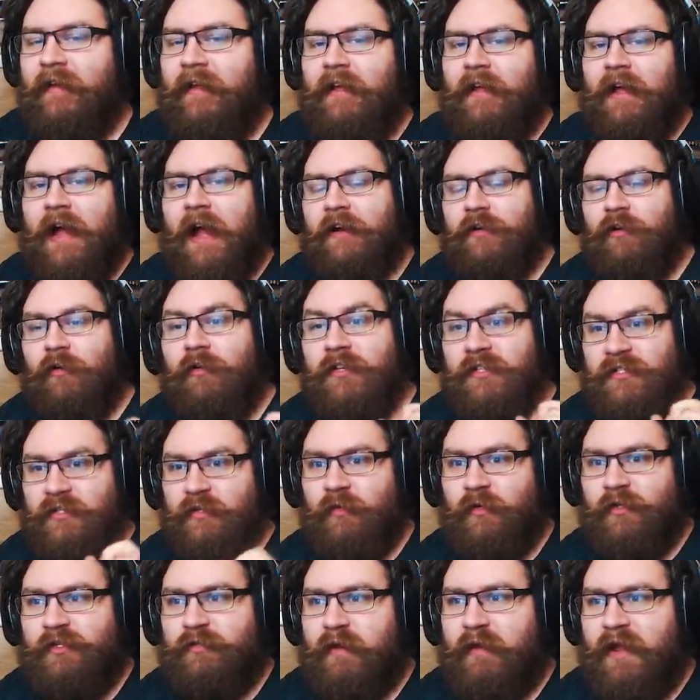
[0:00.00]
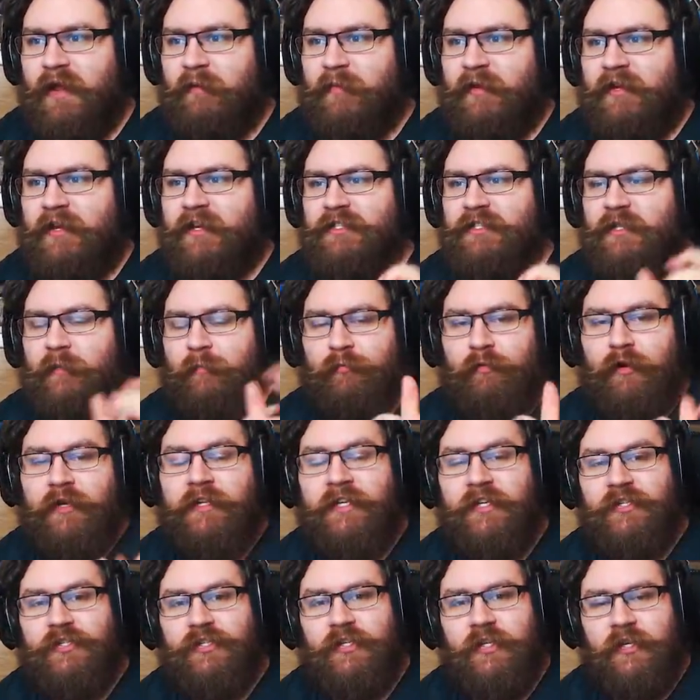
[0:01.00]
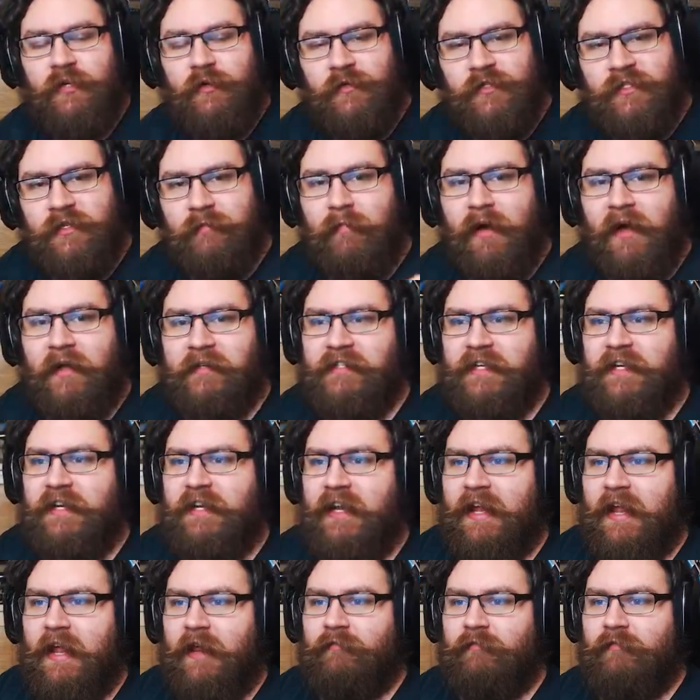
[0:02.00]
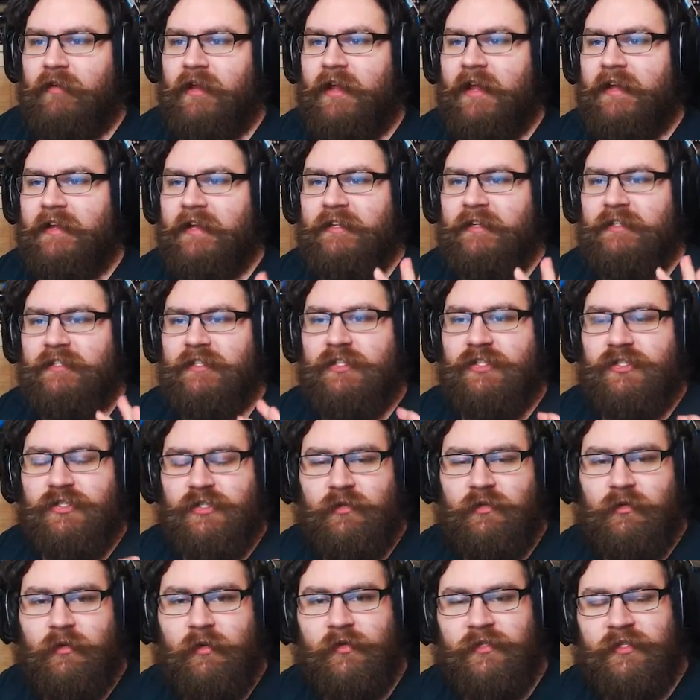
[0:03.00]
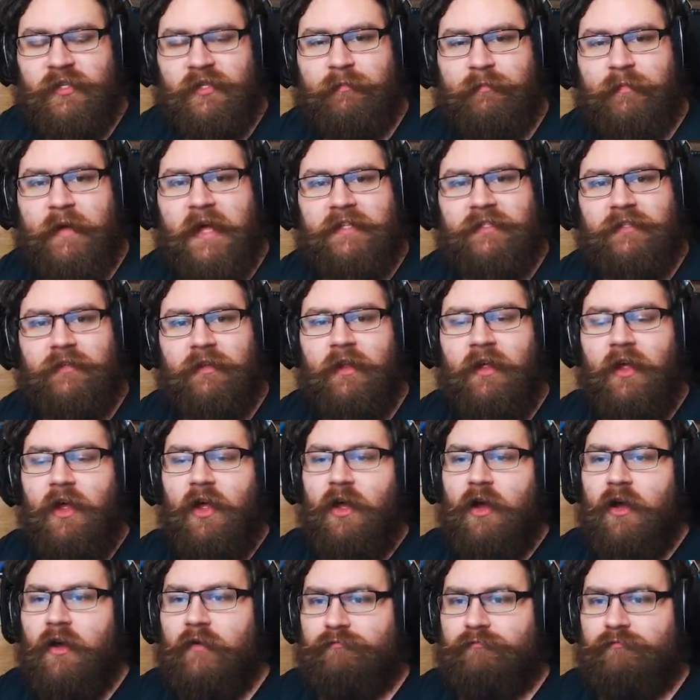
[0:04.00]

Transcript: I call it Zulu's Bane because the British used the martini-henry against the Zulus at the Battle of